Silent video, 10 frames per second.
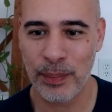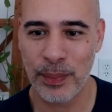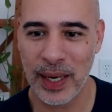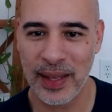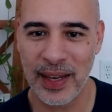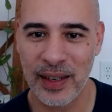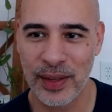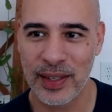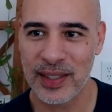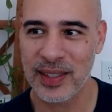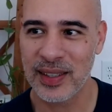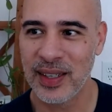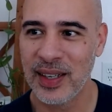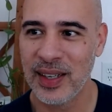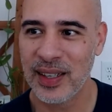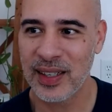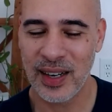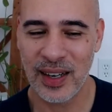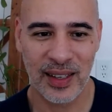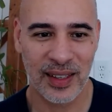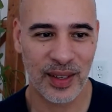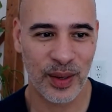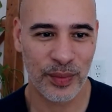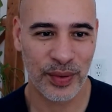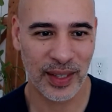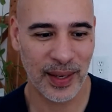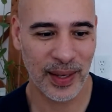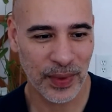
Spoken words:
by the end of this call, hopefully.